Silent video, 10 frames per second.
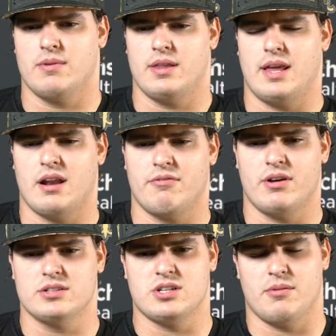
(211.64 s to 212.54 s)
In the
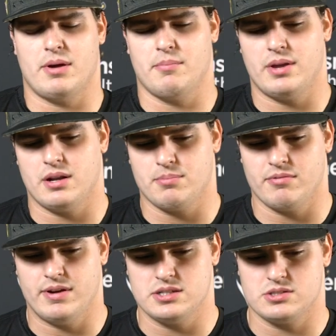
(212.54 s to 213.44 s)
NFL, it's all about being a
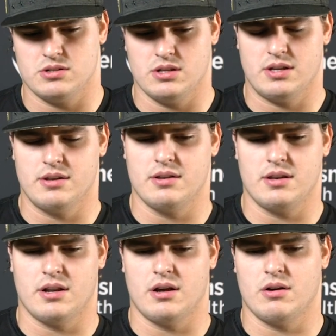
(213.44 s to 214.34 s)
professional, and
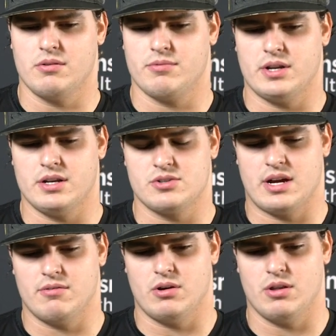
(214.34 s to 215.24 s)
you know, if we had to
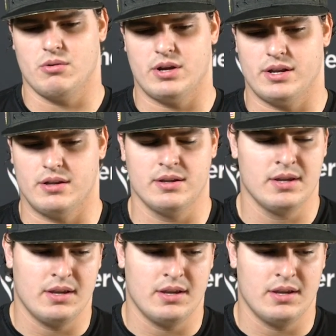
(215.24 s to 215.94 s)
travel all the way to.